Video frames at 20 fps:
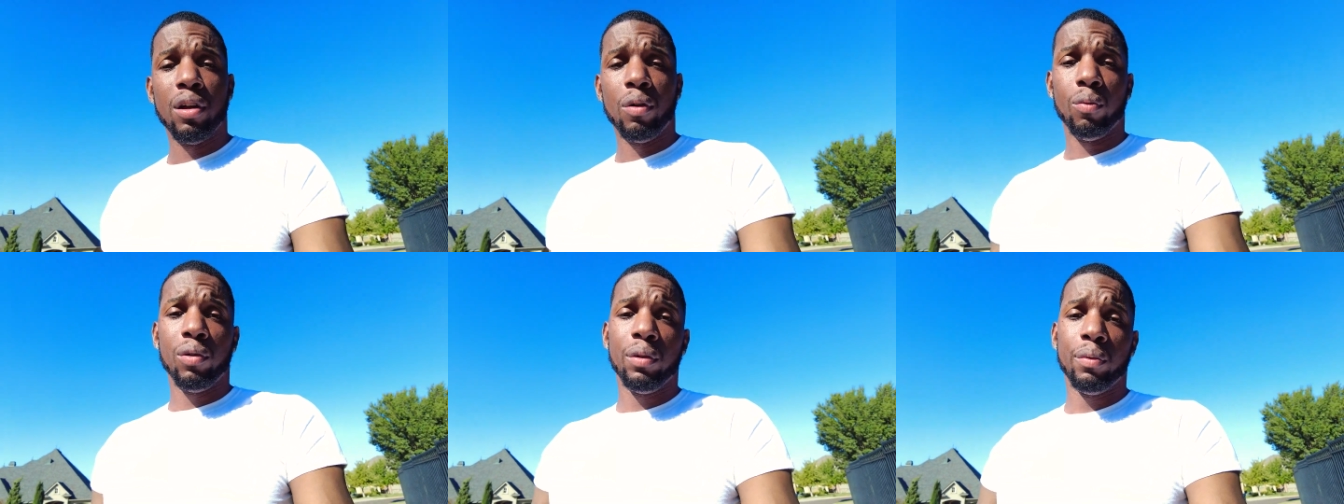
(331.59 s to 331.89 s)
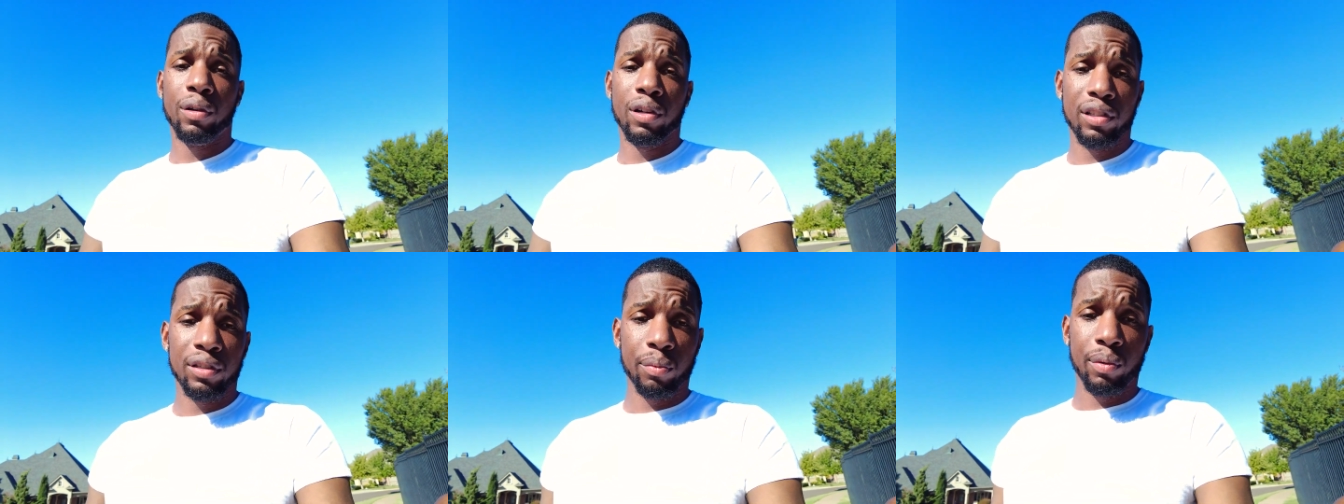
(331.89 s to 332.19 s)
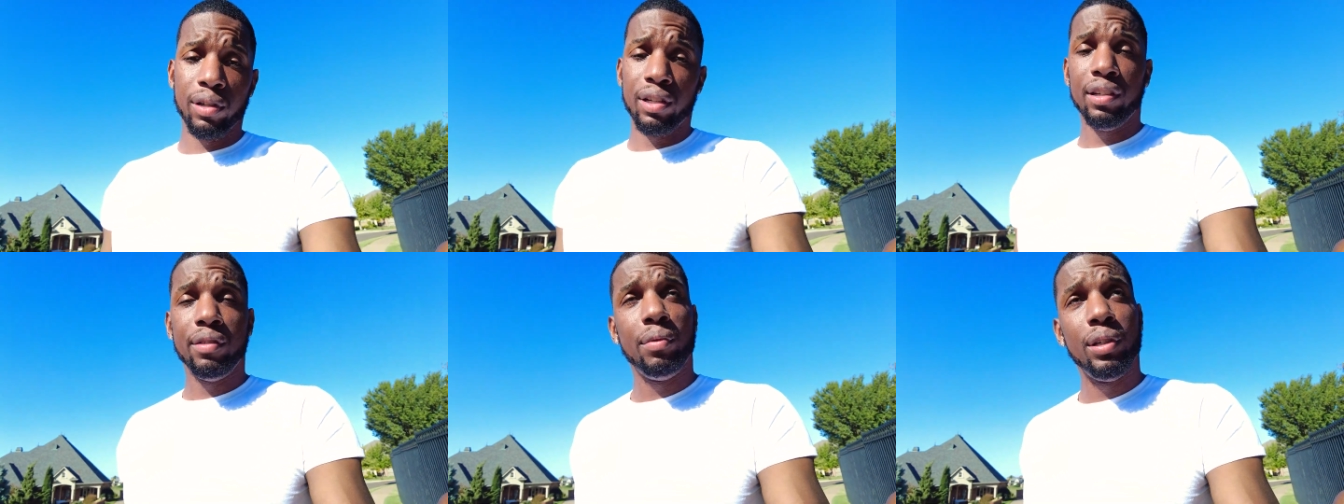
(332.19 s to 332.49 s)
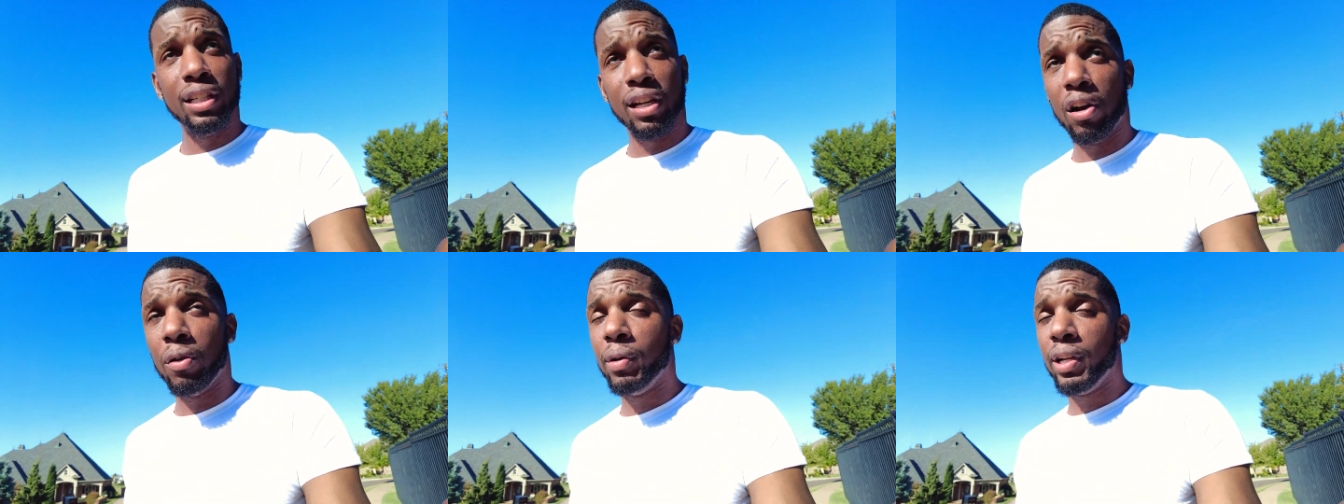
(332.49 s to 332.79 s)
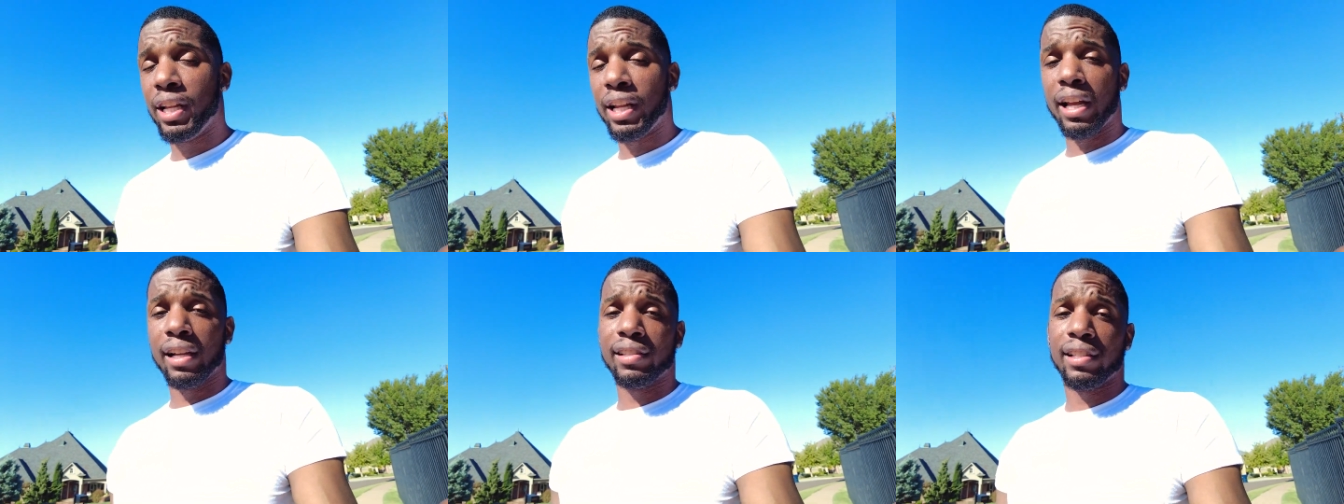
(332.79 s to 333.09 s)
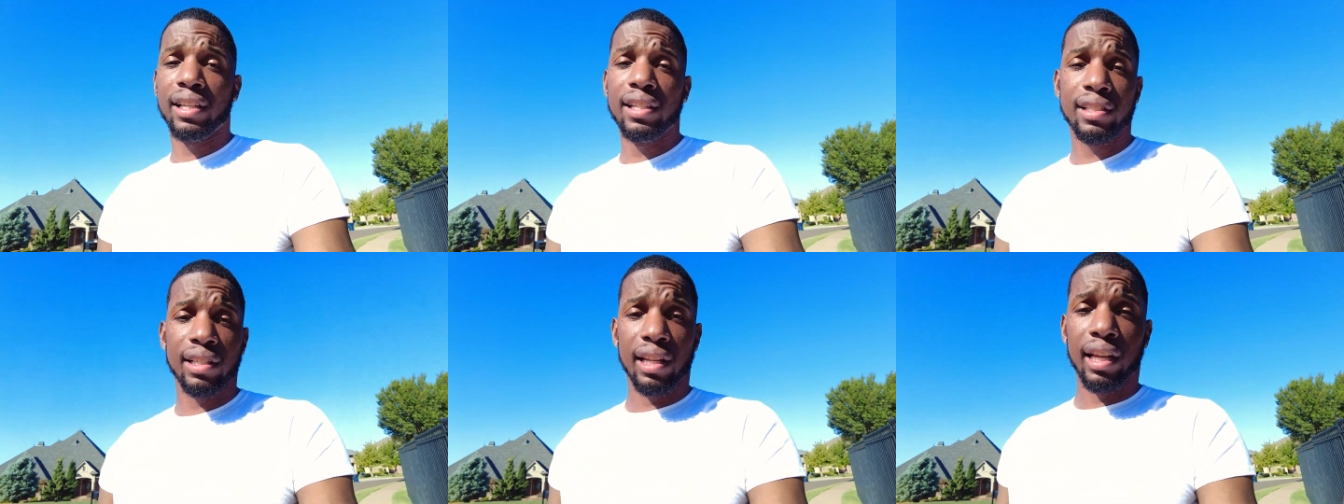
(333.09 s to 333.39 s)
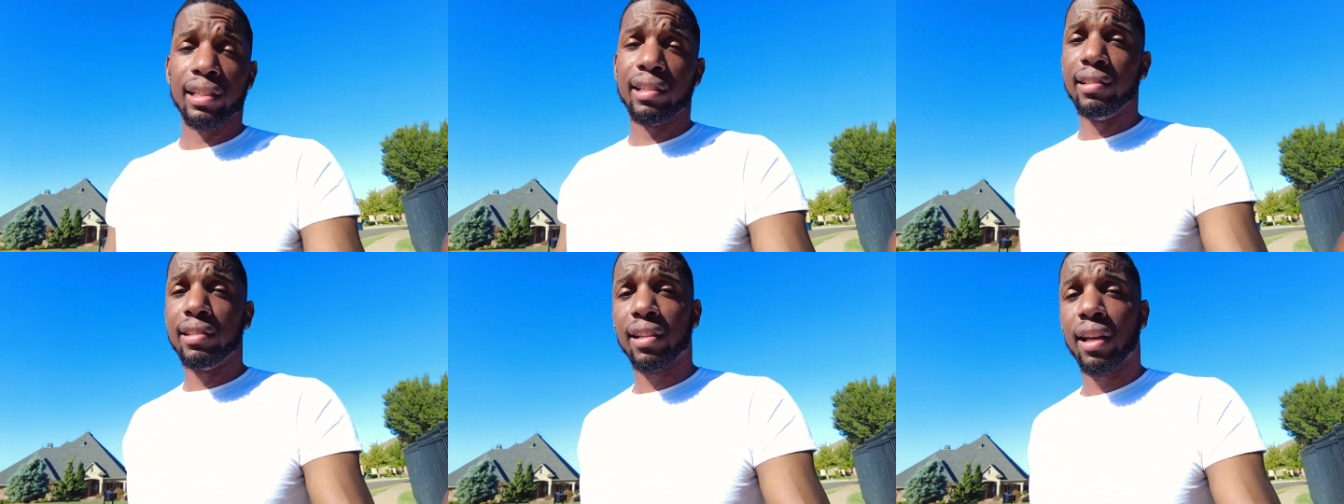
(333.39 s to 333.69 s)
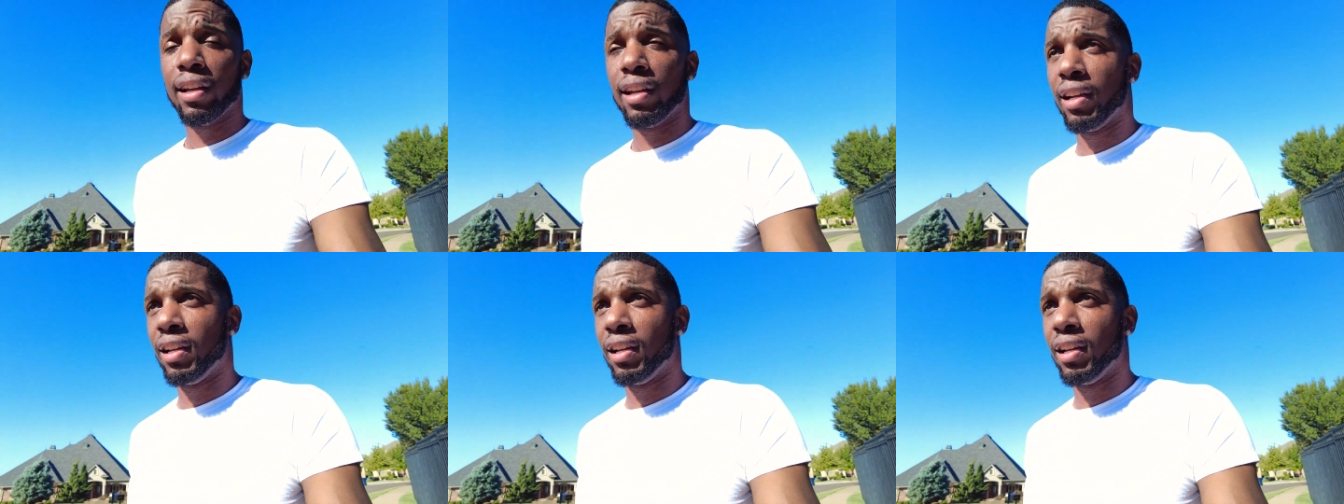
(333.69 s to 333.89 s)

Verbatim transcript: We will. We we know we in that season, like you say.